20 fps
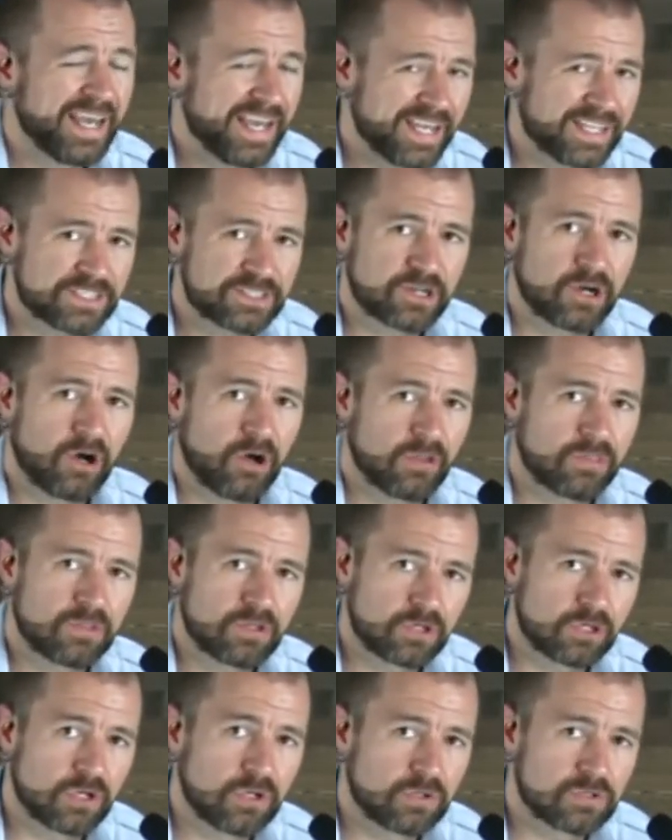It's called
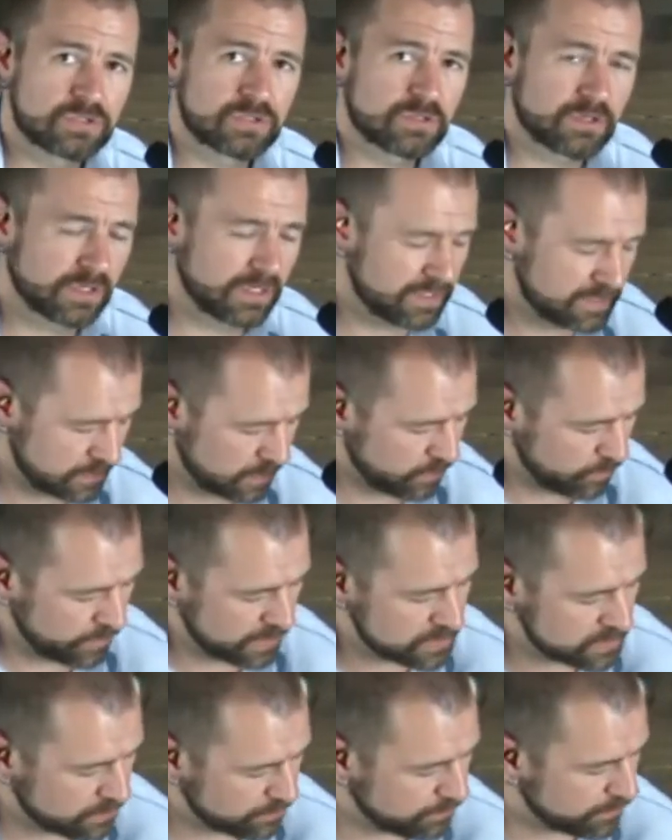the Gozer, and as
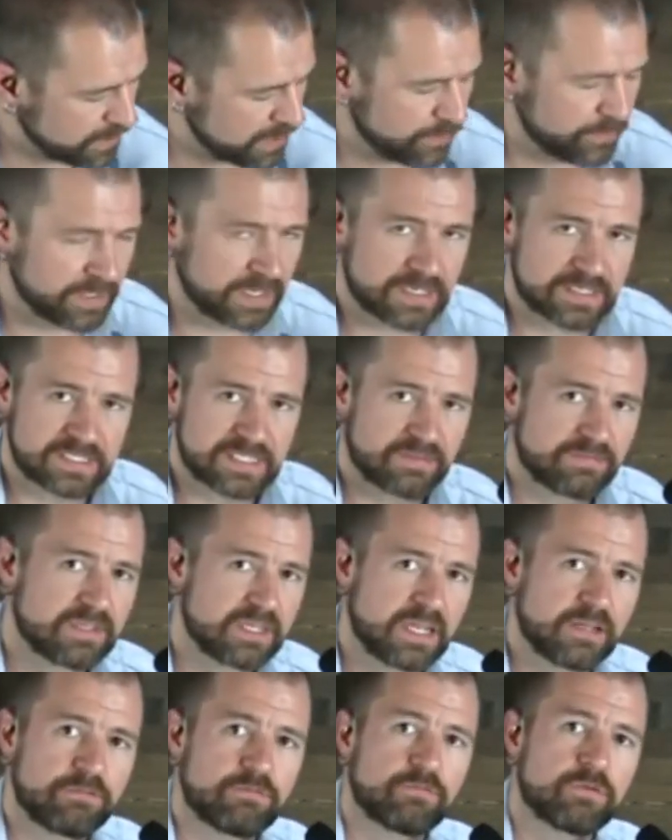always, don't forget we got a
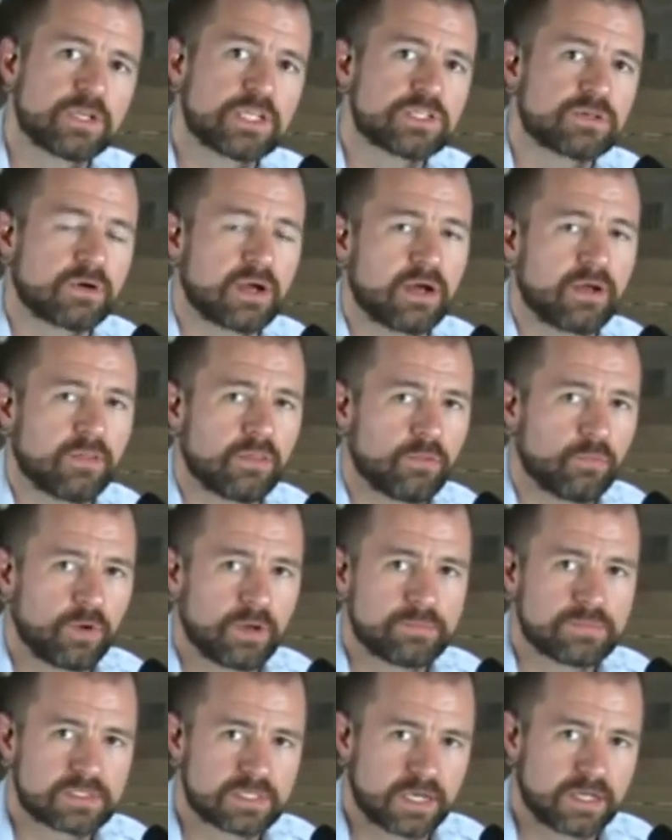7-day free trial on the
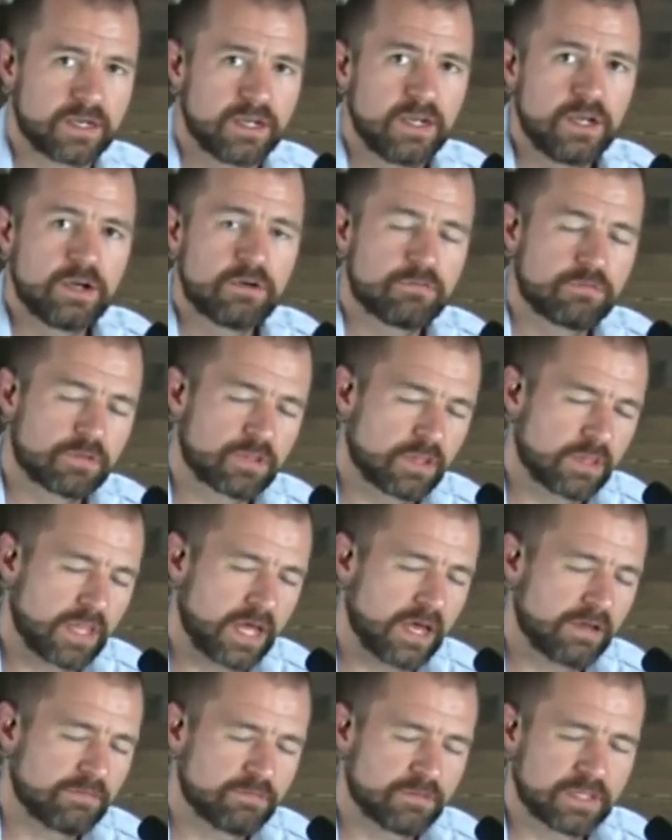website for the
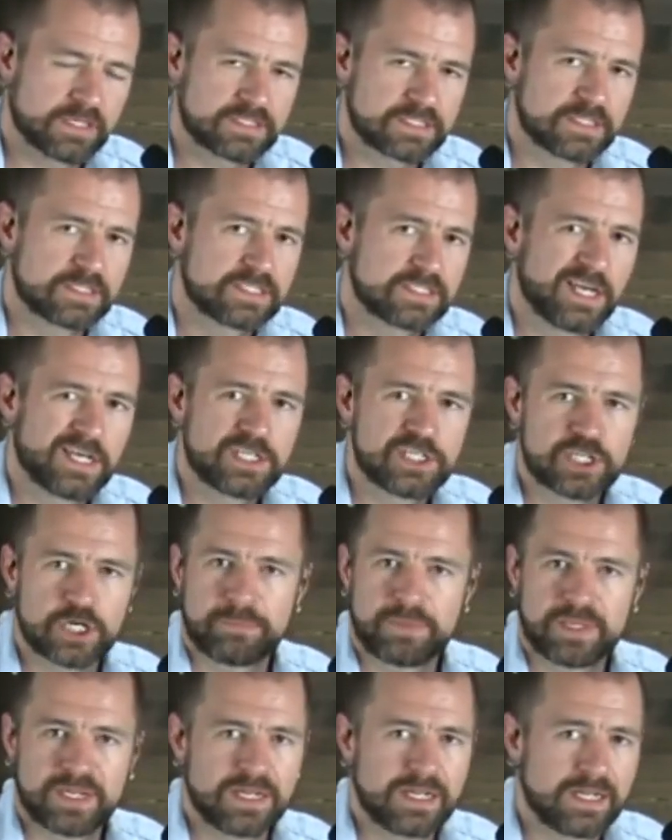live lessons.
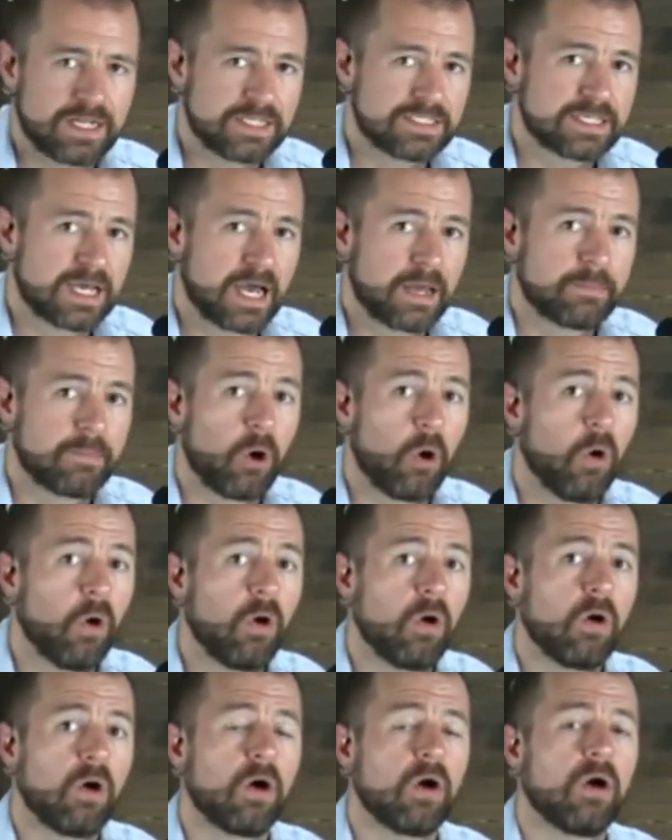Jump in at any time,
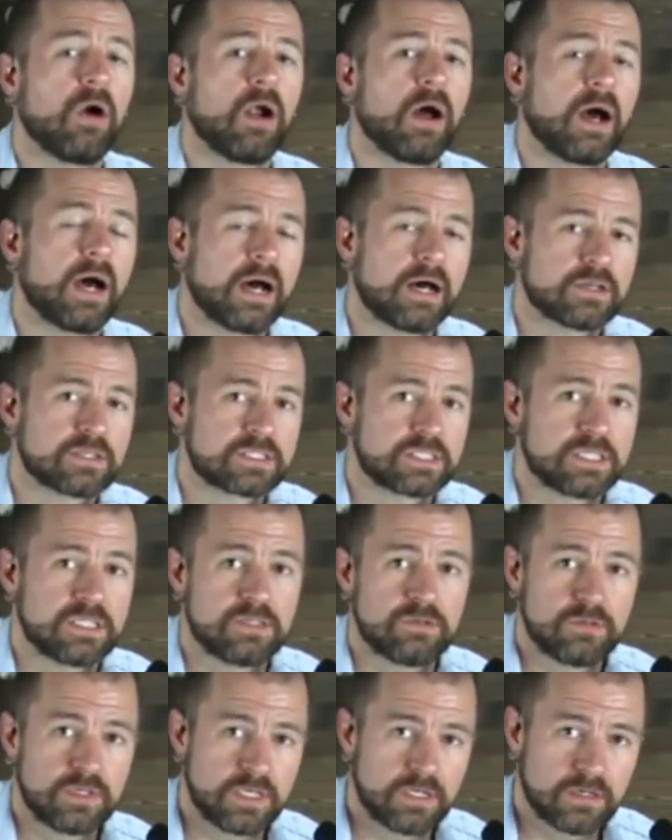or I'll see
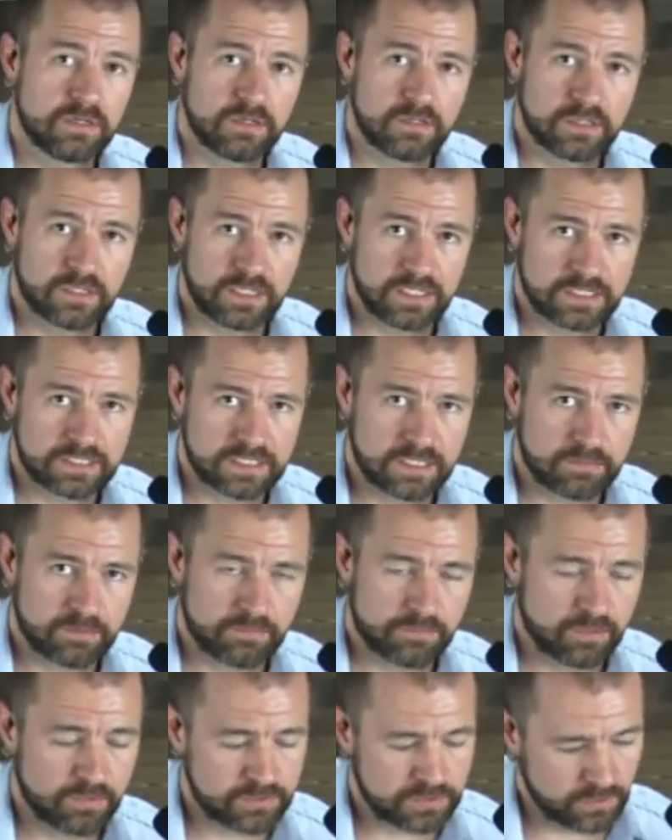you here the next time
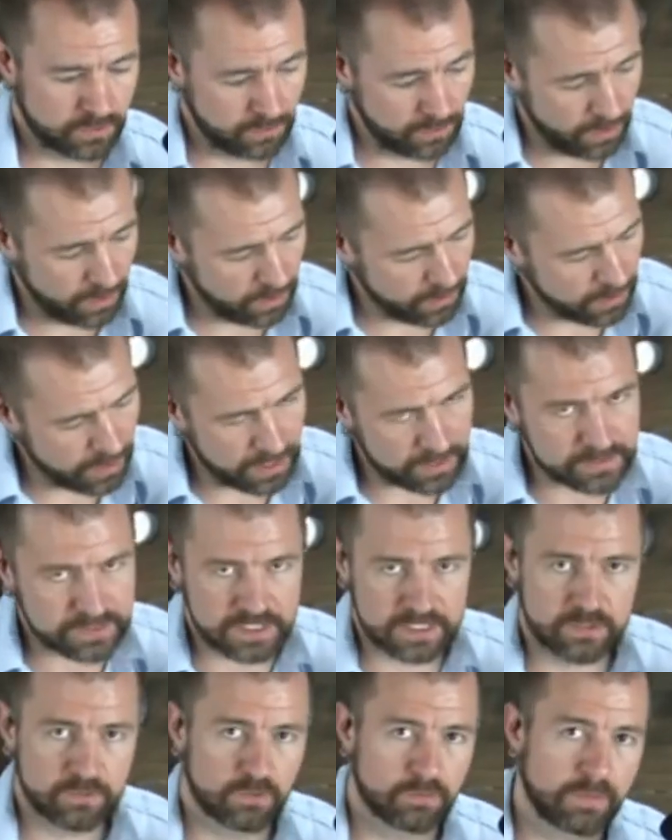I post, or I'll
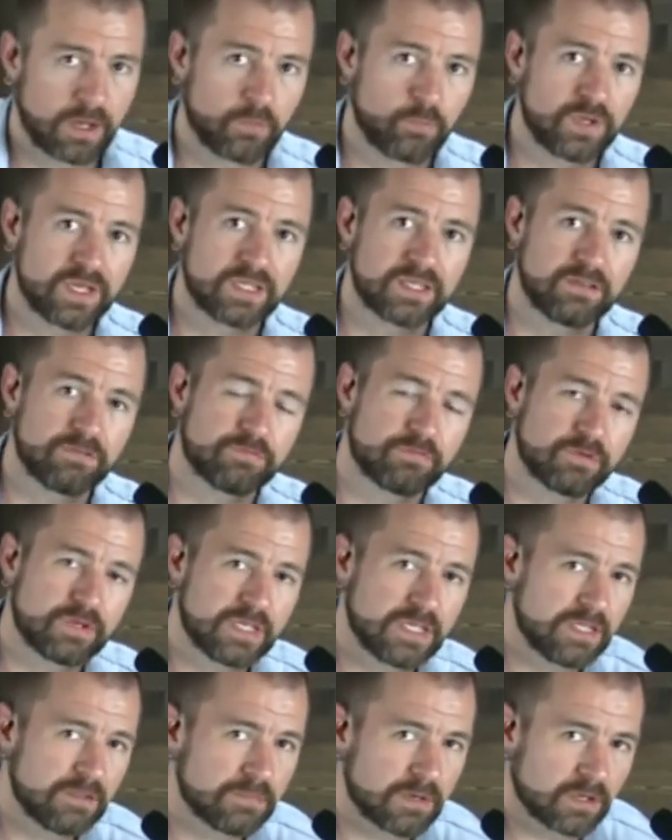see you on my weekly
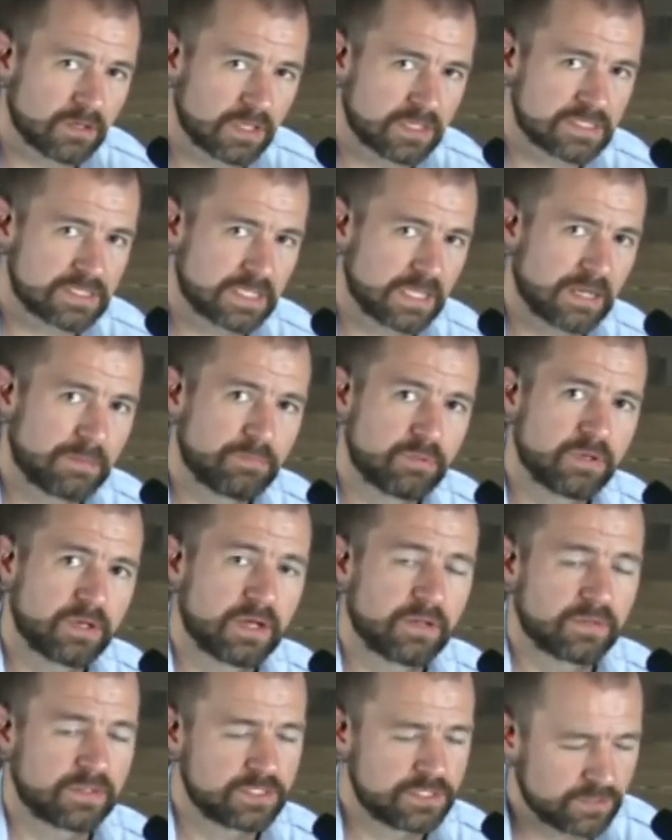free email lesson that I
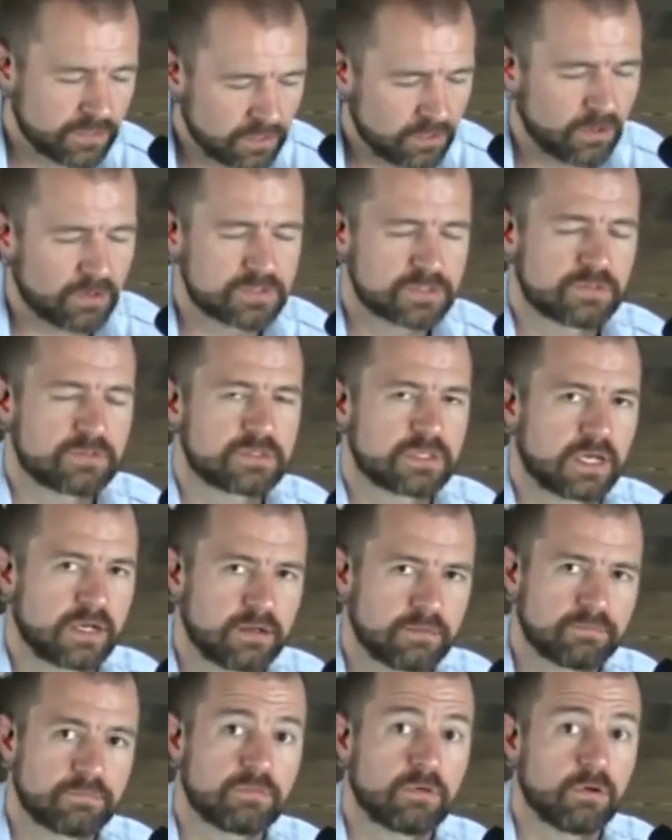put out that you can also
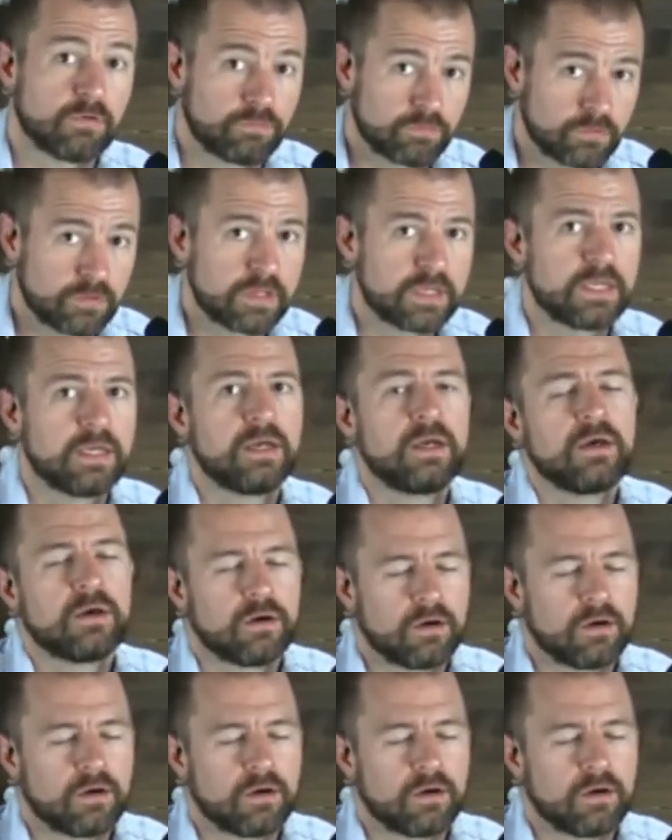sign up for free